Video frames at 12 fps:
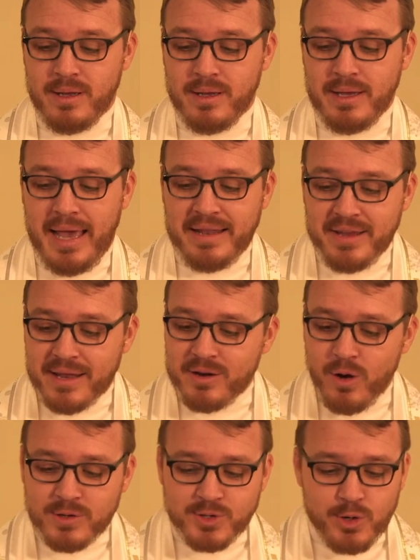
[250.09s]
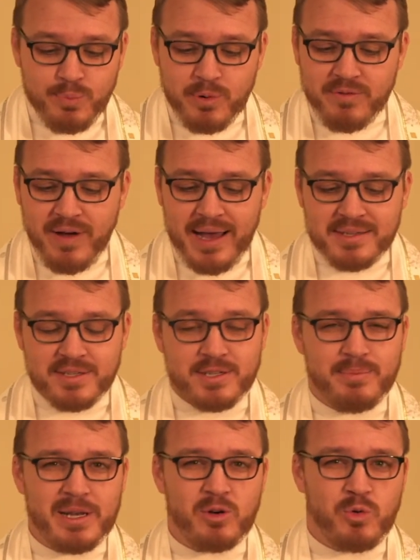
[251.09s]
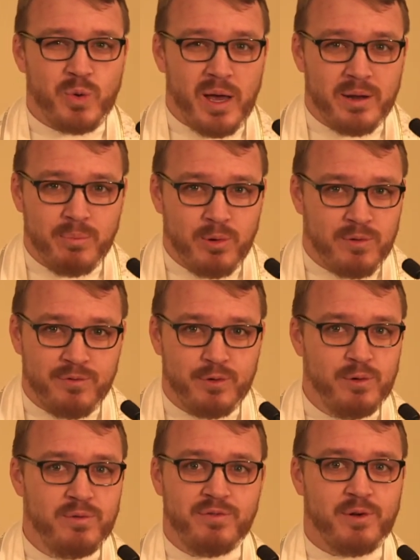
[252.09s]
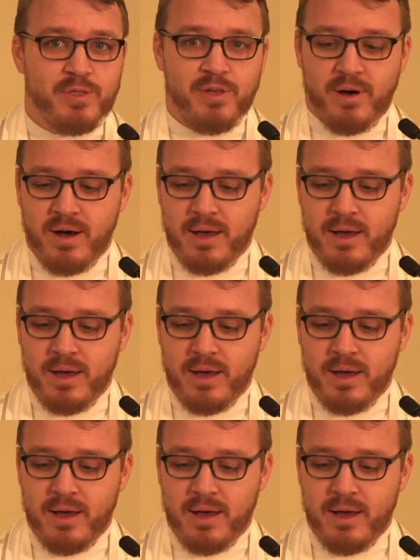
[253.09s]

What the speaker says: And yet it also provides some incredible food for thought.